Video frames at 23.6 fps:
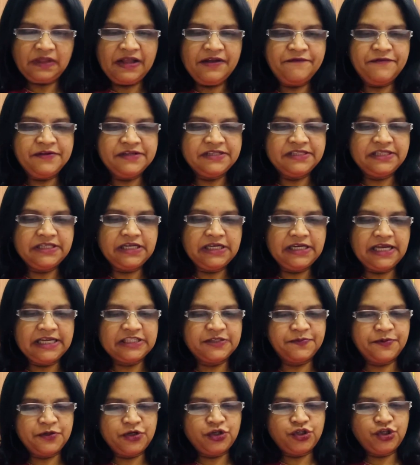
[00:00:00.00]
physical
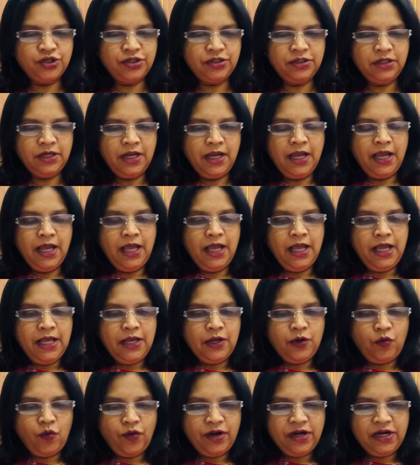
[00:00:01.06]
expression,
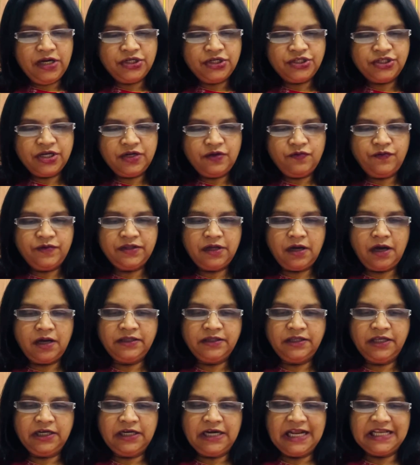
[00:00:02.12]
correlation with
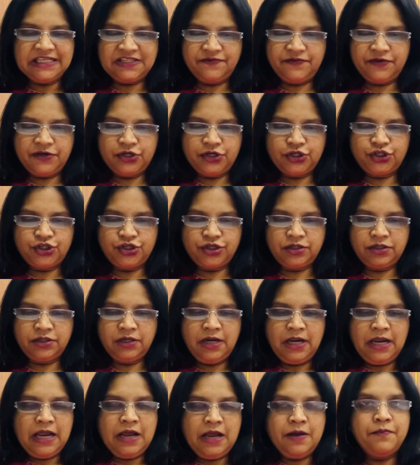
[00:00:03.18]
other classification,
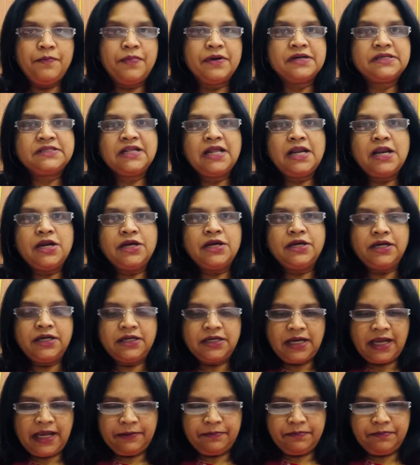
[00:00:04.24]
personality
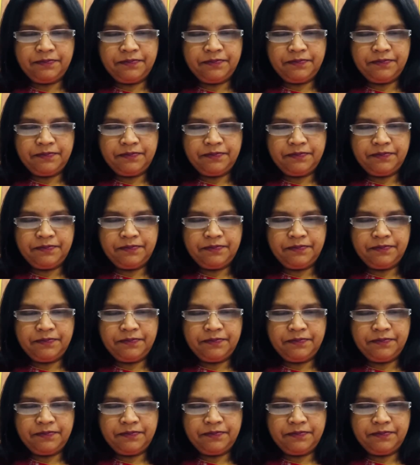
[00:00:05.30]
type,